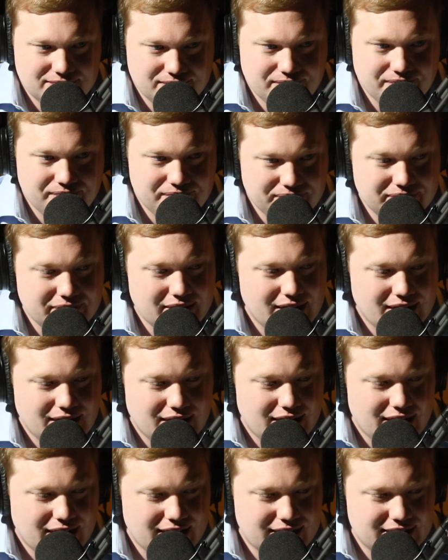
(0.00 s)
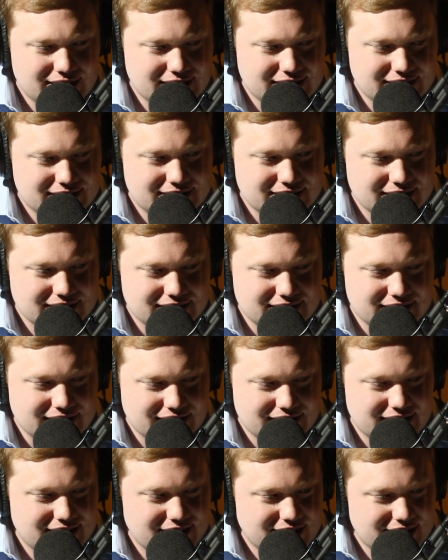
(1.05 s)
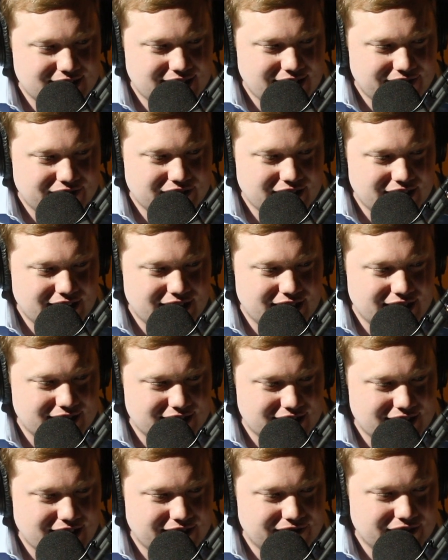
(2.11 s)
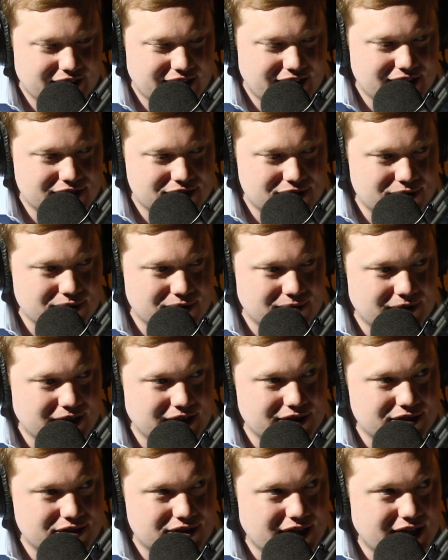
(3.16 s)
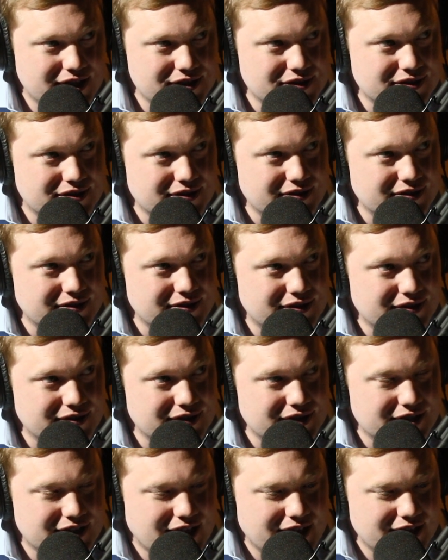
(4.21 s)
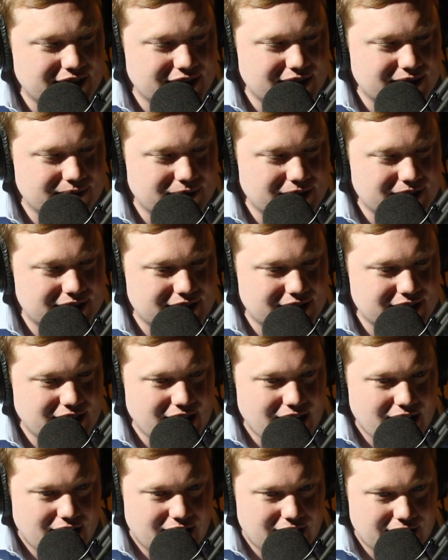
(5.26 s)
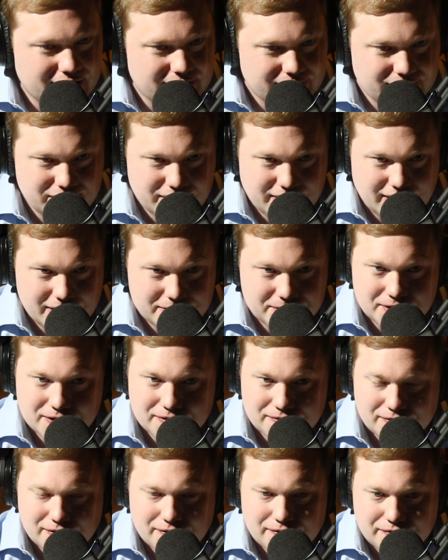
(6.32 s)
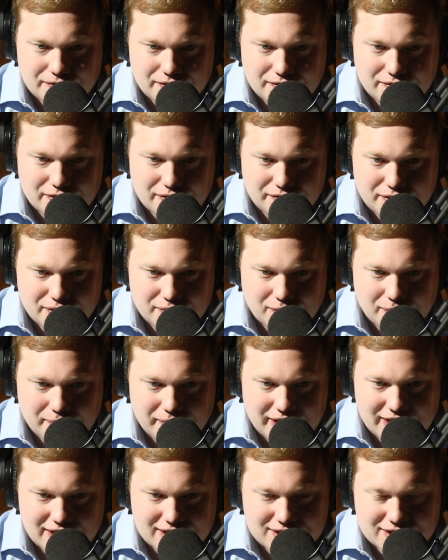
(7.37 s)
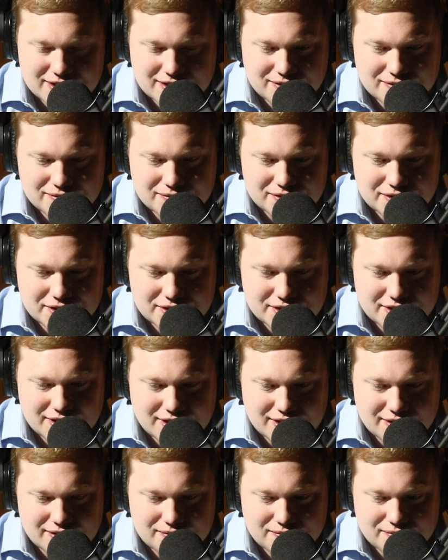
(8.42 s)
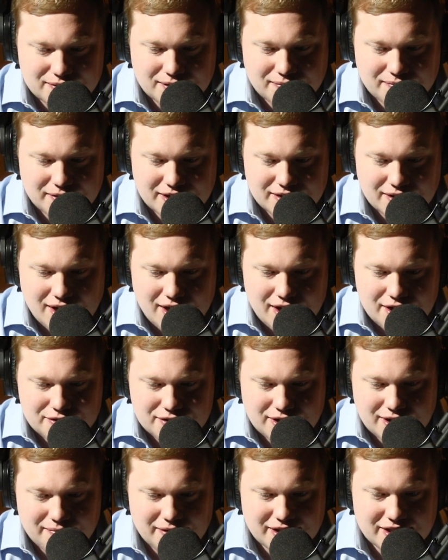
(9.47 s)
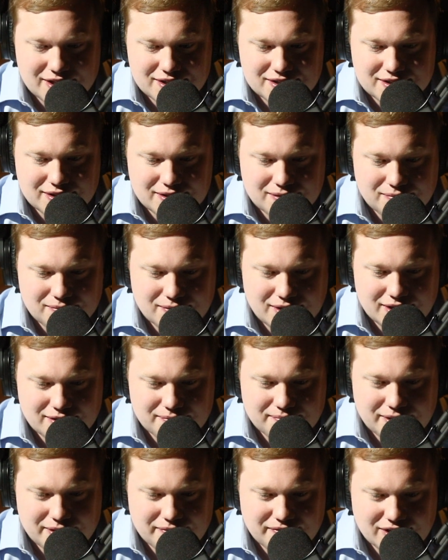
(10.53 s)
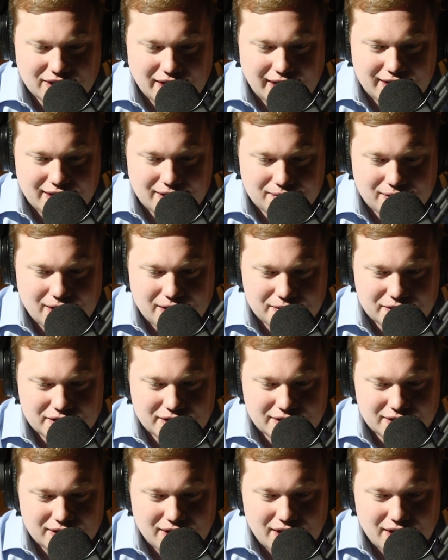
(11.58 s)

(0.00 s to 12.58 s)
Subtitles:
Mm-hmm. And it definitely needs to change and turn the tide there. But I know I've only got you here for a few more minutes, so just we'll try to make this a bit of a lightning round here.